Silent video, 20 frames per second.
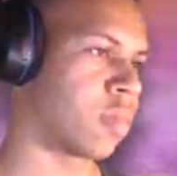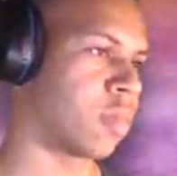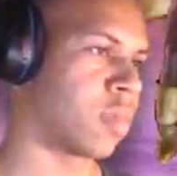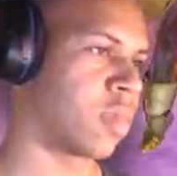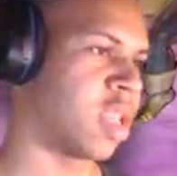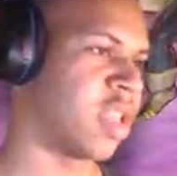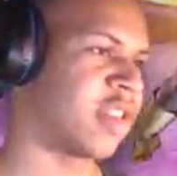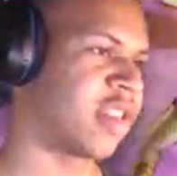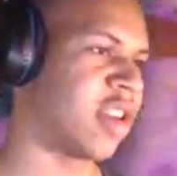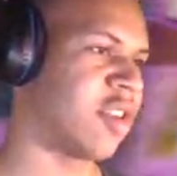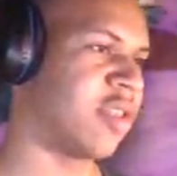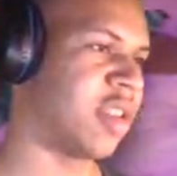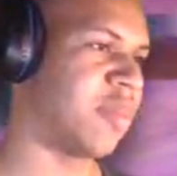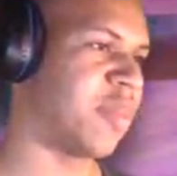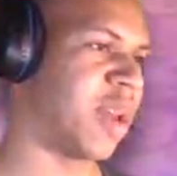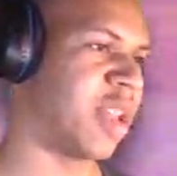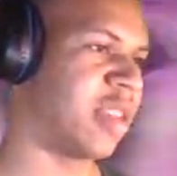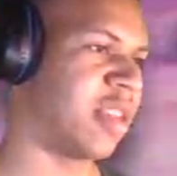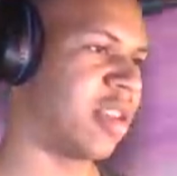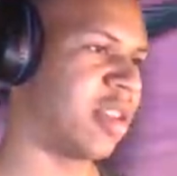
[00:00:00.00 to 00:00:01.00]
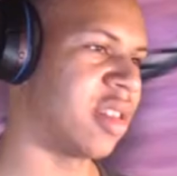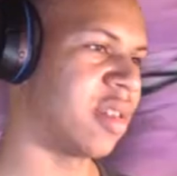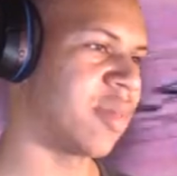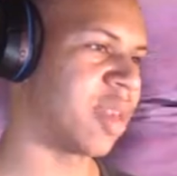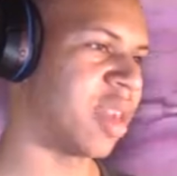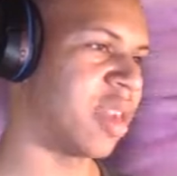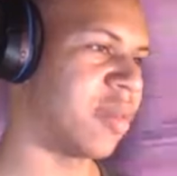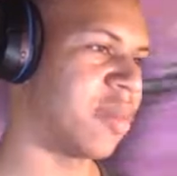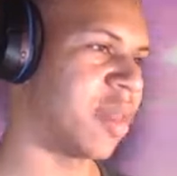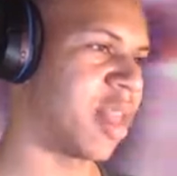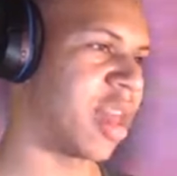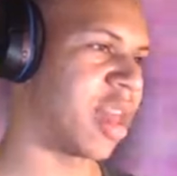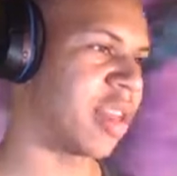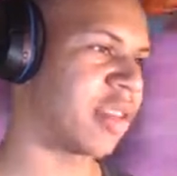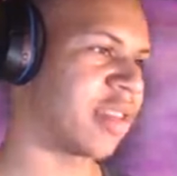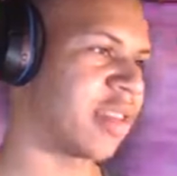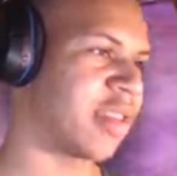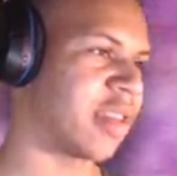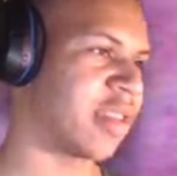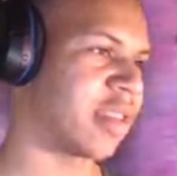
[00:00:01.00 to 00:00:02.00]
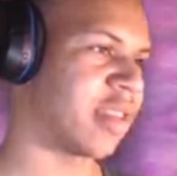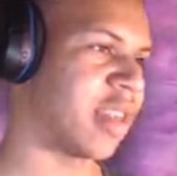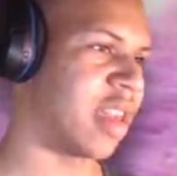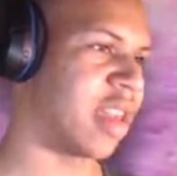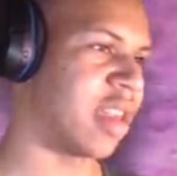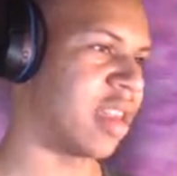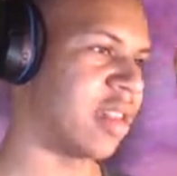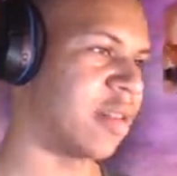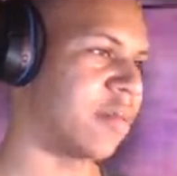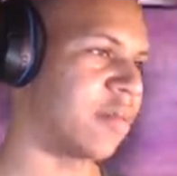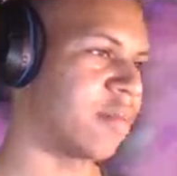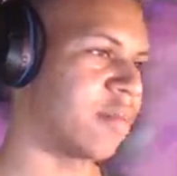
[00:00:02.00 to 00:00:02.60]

He's so dependent on them ki blasts. It's insane.